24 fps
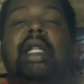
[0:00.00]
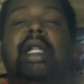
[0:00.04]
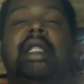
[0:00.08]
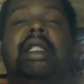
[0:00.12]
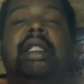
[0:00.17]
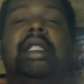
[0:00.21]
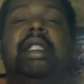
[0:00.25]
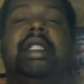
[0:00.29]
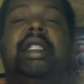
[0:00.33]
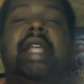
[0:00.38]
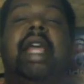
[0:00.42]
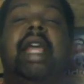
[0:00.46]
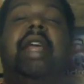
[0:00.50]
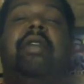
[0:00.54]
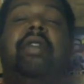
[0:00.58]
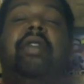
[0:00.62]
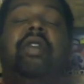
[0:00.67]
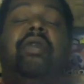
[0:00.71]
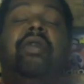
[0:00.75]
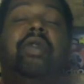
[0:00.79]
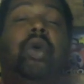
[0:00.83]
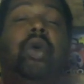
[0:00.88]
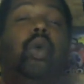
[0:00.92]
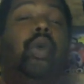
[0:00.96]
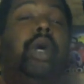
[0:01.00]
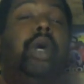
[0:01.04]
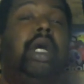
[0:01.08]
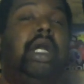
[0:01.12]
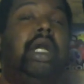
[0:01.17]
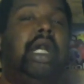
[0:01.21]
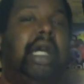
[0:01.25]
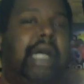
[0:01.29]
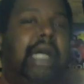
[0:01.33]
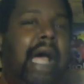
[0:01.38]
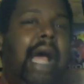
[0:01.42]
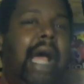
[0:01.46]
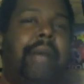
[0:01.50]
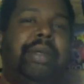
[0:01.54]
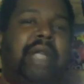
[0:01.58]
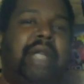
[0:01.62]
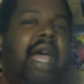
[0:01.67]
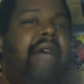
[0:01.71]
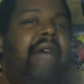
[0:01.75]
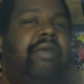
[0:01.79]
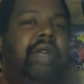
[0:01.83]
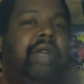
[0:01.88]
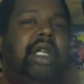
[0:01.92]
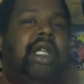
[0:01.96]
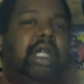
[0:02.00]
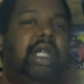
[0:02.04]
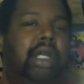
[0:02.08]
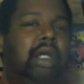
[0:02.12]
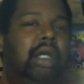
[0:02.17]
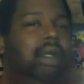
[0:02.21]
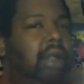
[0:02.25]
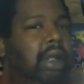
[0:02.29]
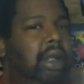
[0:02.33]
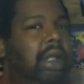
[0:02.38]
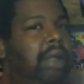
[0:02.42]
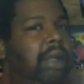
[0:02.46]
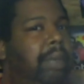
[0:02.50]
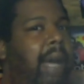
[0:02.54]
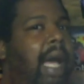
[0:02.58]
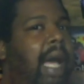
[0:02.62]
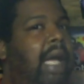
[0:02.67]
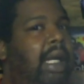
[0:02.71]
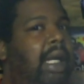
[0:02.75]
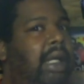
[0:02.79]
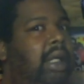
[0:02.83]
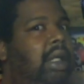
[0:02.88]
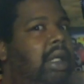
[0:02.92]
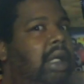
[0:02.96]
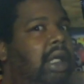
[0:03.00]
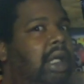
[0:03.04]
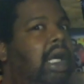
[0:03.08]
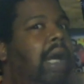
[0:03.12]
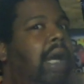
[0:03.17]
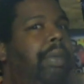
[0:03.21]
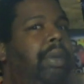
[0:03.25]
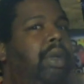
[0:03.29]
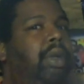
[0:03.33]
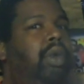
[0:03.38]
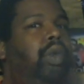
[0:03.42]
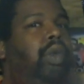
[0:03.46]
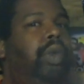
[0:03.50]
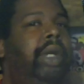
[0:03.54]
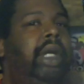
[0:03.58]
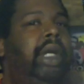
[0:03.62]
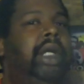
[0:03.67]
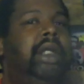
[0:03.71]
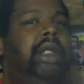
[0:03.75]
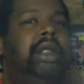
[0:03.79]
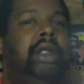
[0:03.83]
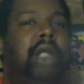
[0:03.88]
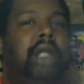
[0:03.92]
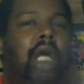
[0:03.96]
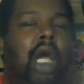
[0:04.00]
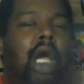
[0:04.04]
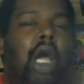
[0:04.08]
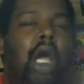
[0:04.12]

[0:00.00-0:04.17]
Save it for when the cops haven't killed anybody in a couple of weeks.